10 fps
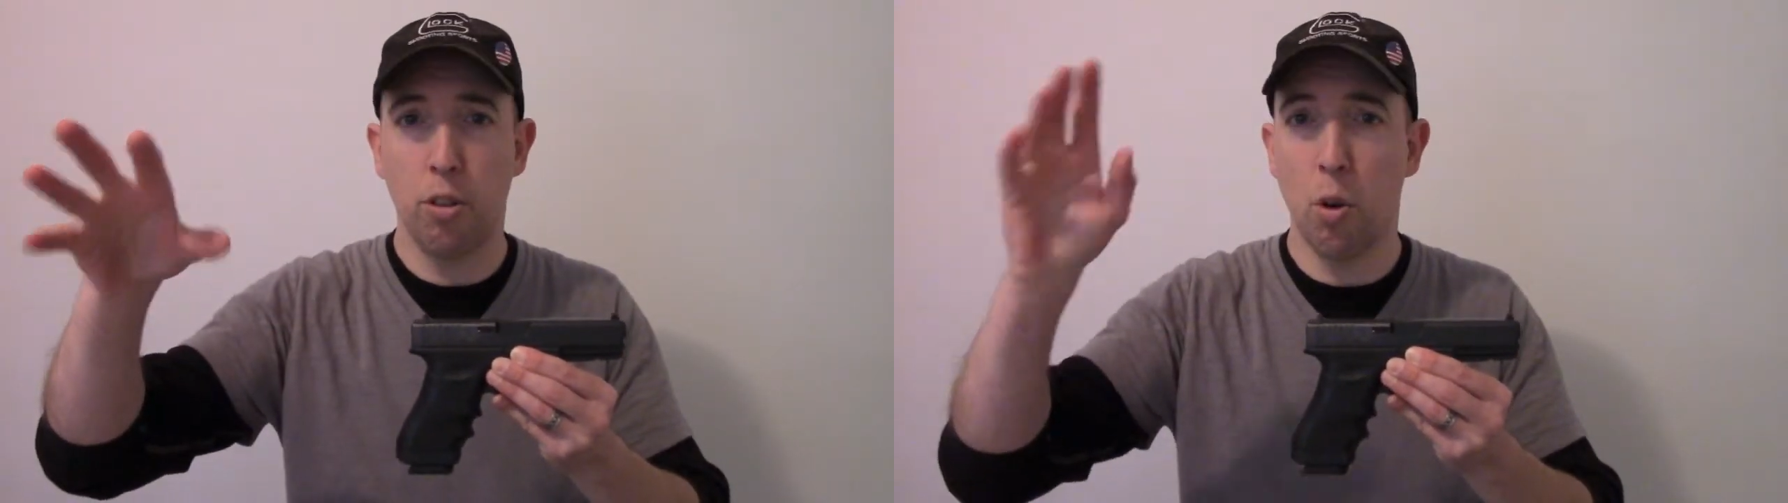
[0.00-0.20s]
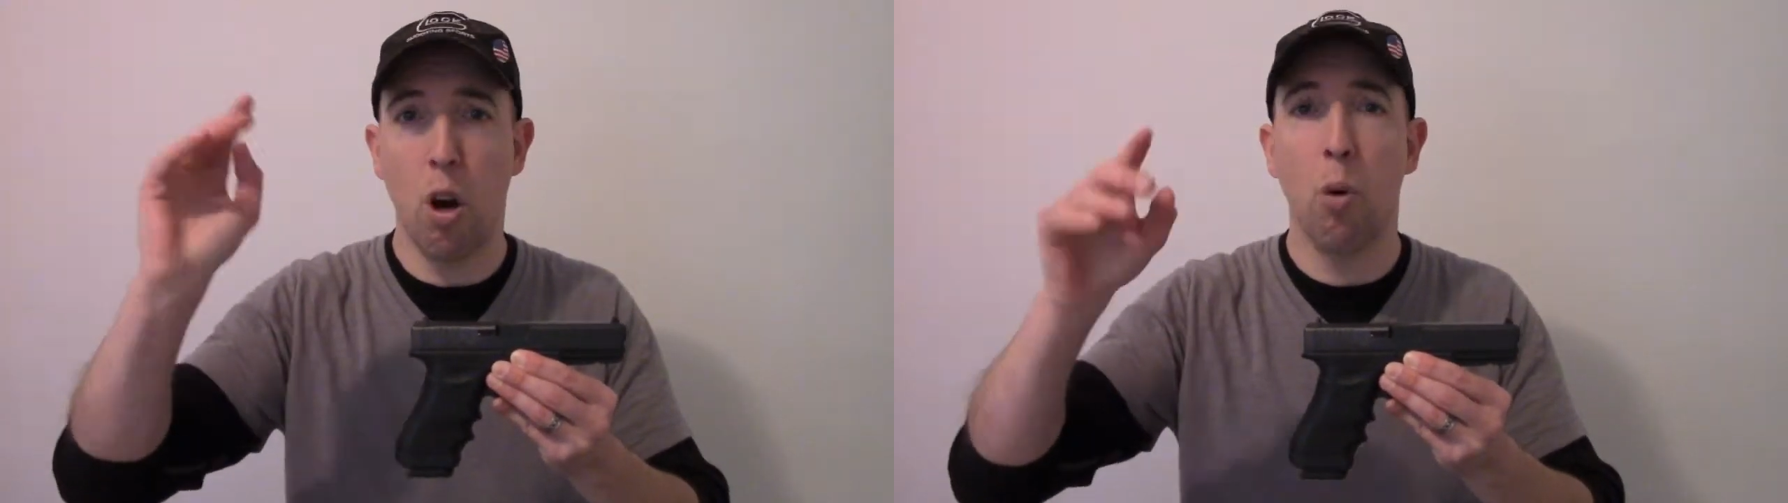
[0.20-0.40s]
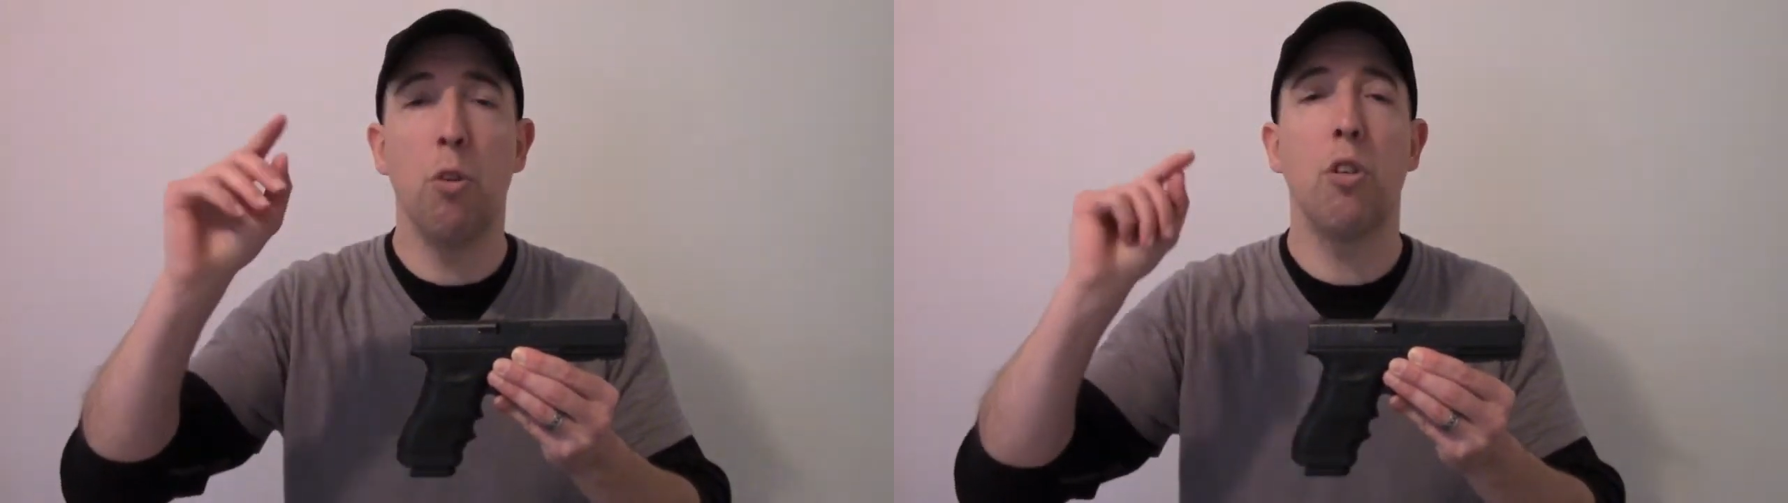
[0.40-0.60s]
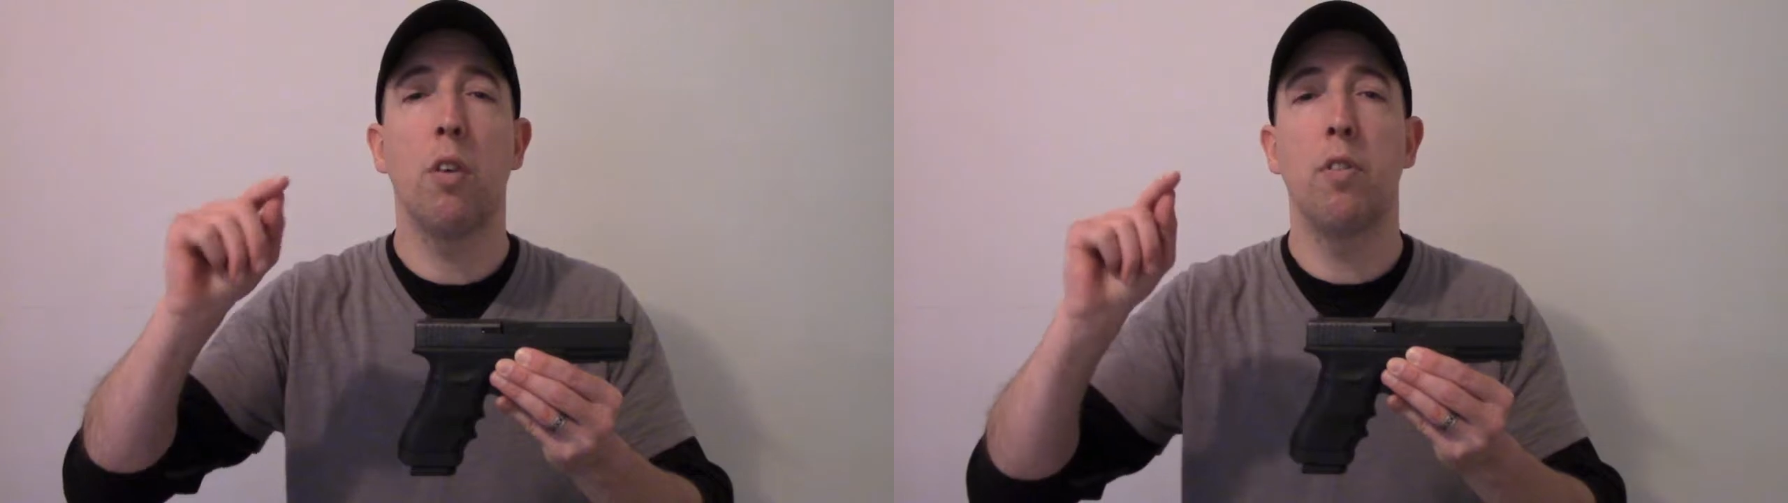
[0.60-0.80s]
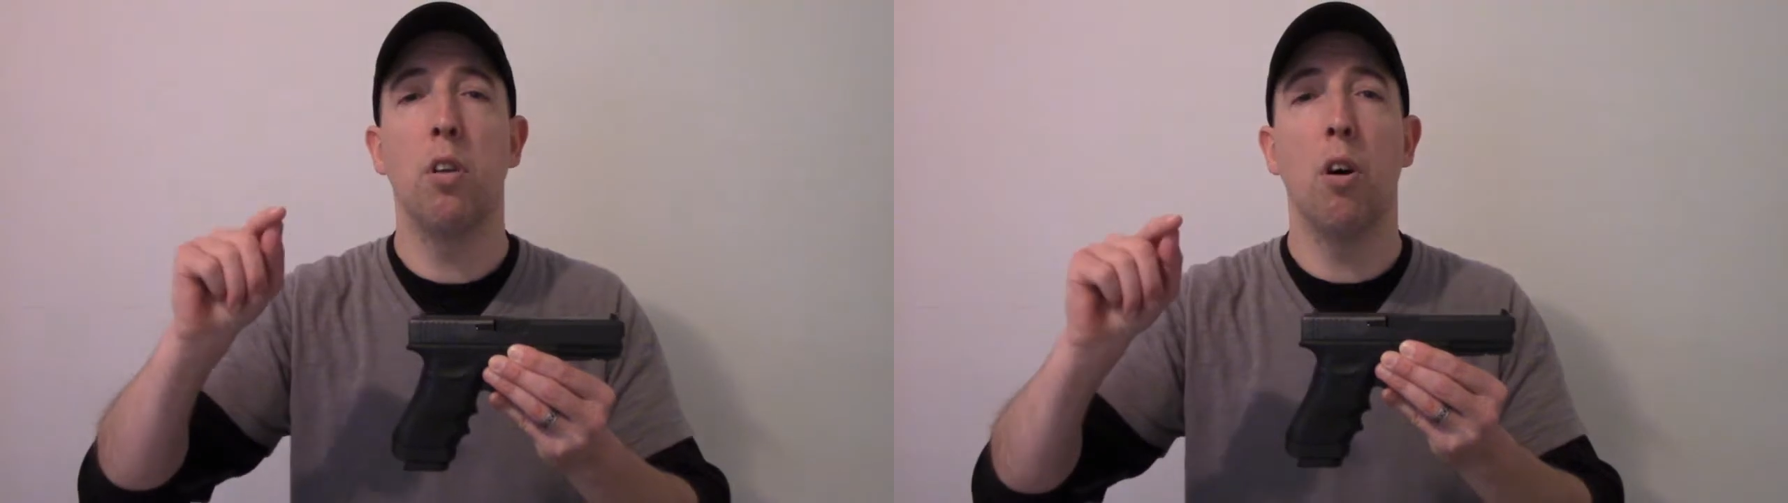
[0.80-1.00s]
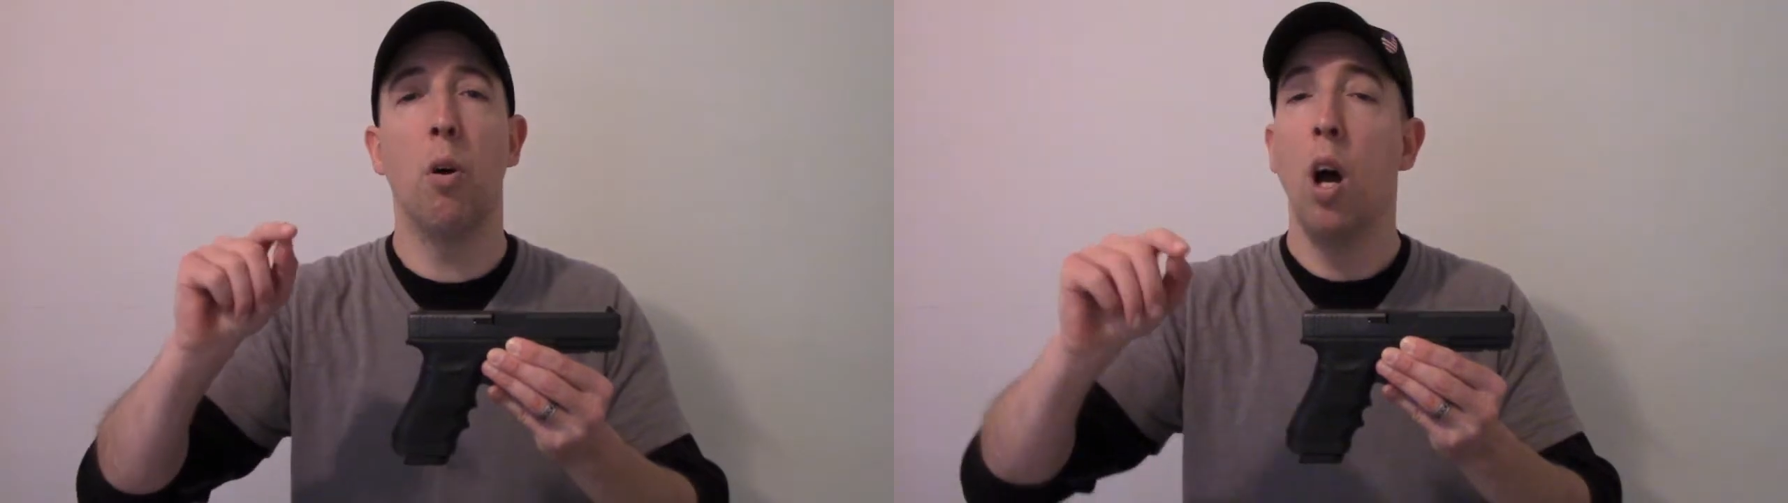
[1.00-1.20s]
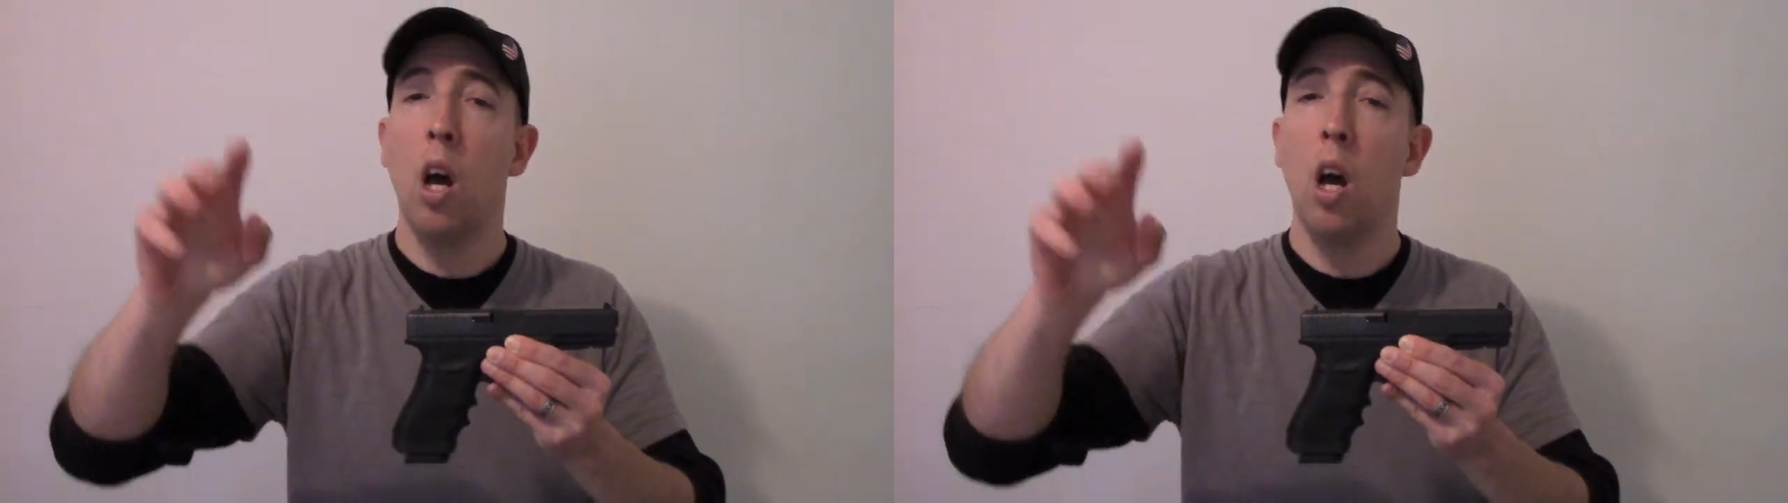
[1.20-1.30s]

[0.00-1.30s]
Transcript: You always have to know.